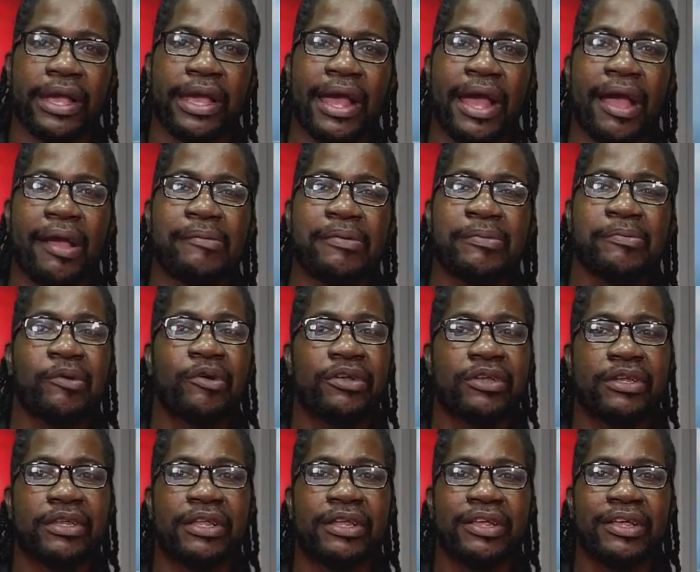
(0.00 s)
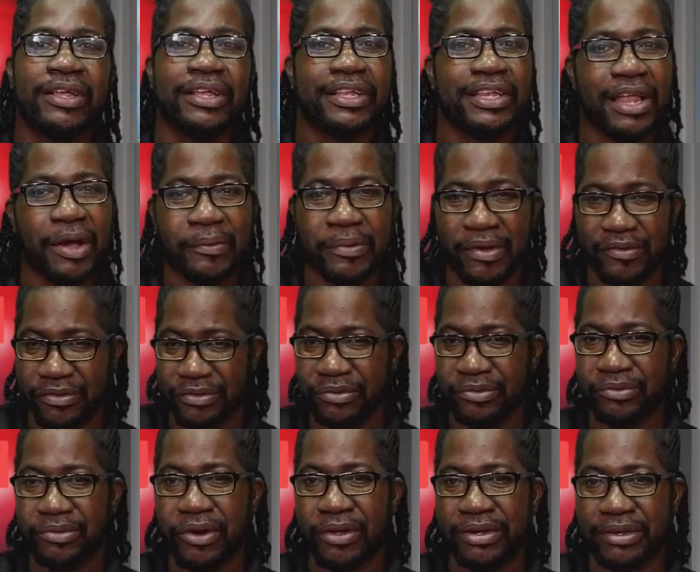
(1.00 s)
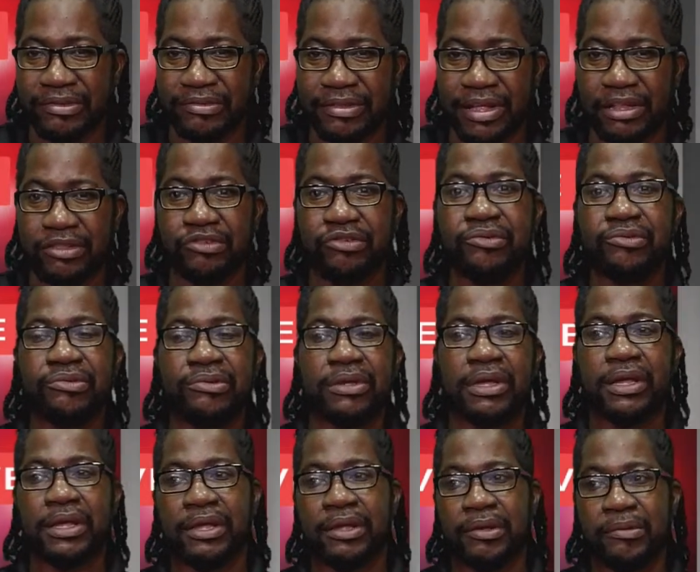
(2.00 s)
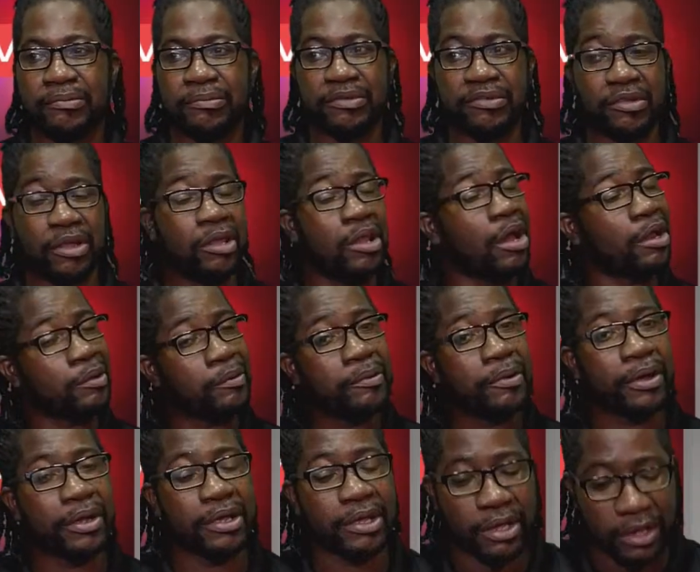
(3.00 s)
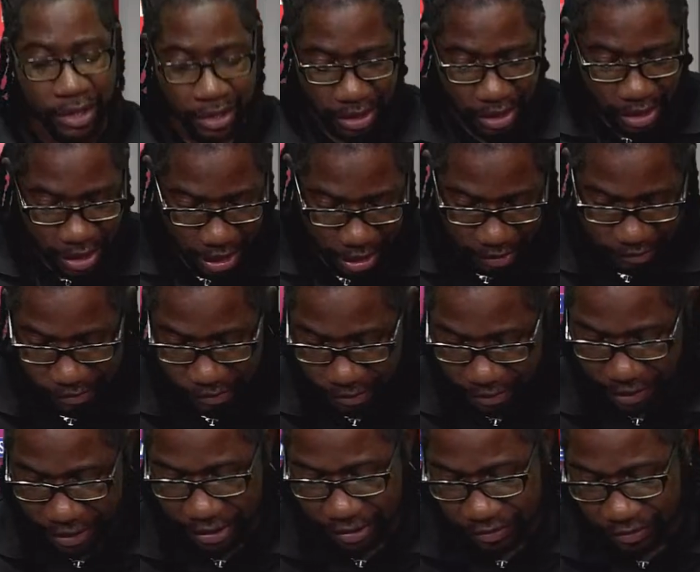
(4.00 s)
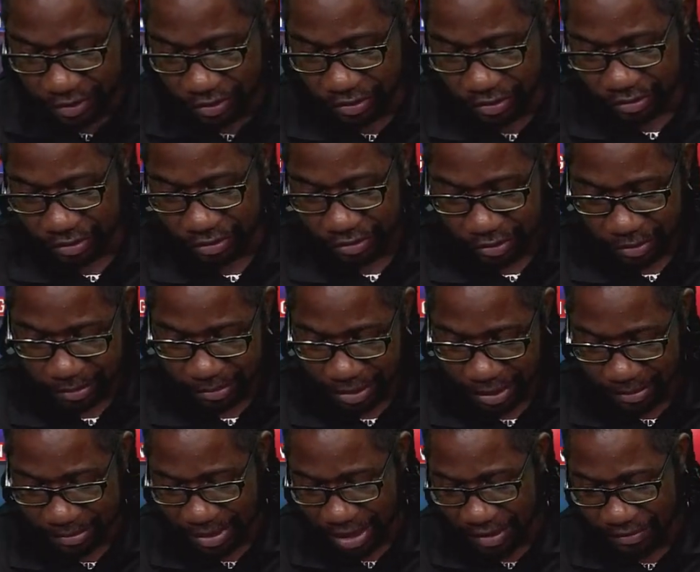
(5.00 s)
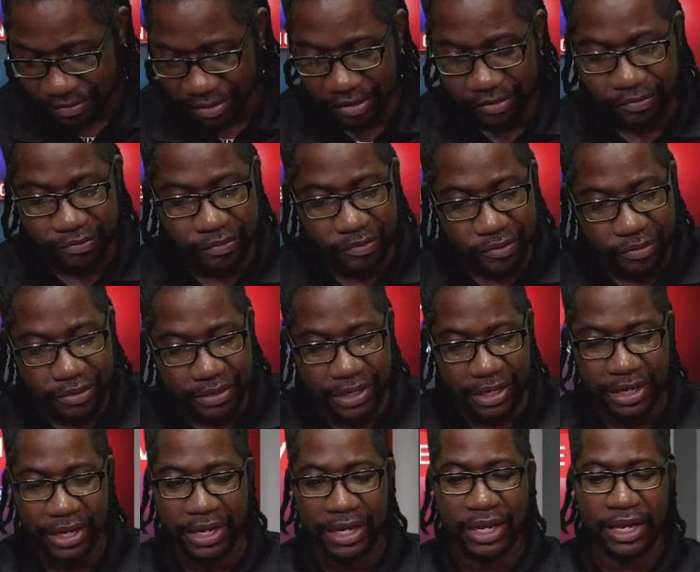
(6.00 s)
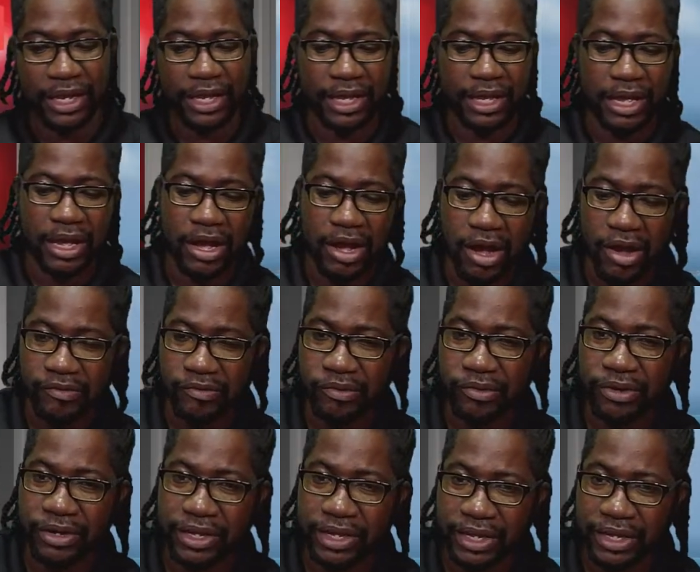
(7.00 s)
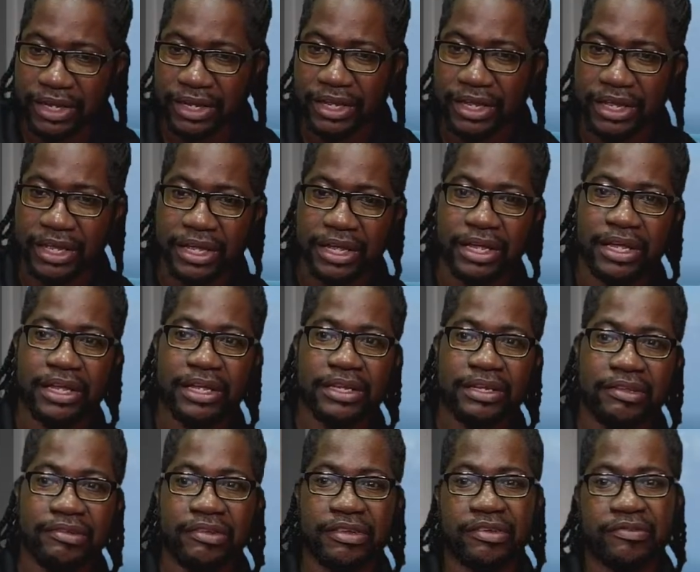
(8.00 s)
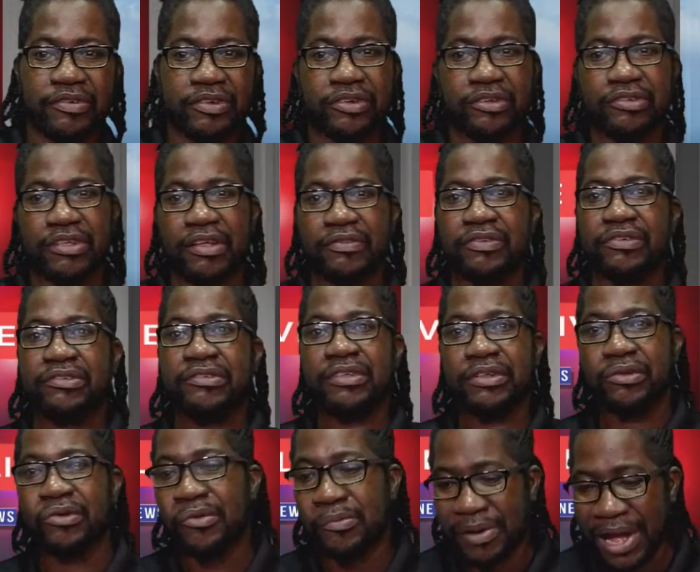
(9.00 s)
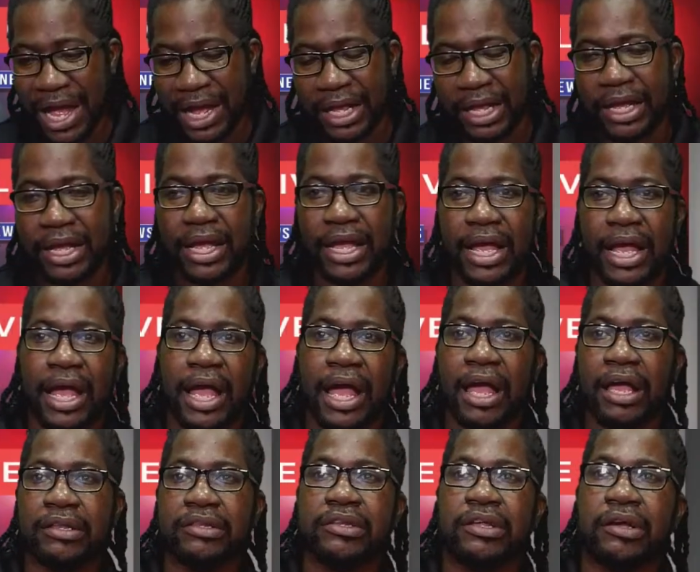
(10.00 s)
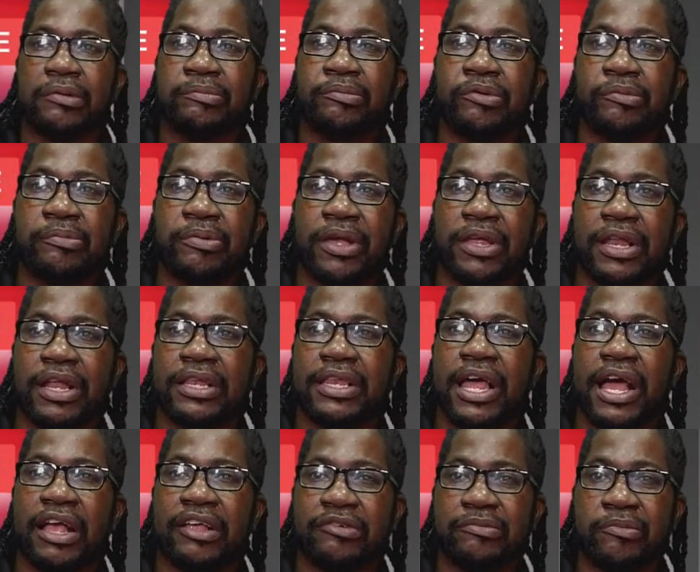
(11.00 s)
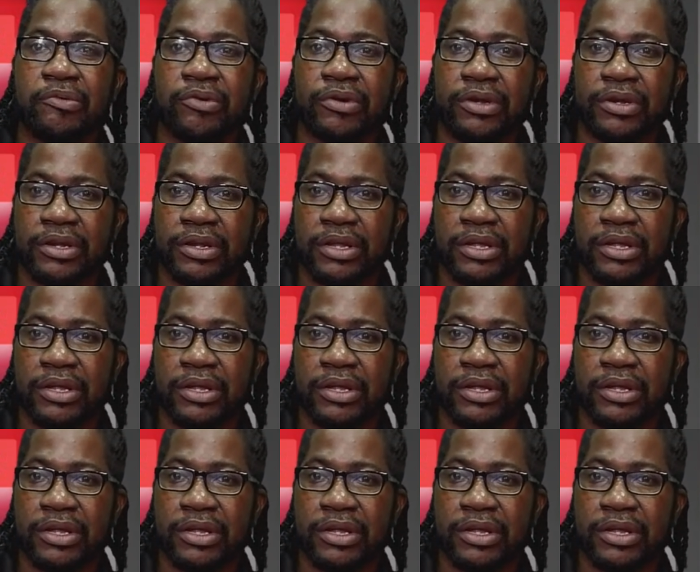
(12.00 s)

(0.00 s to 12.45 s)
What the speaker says: Yeah, I mean, but now we have to understand too, it's a lot of work. For the individuals, and sometimes after a full day of working, these individuals have to still go back and prepare the dashboard.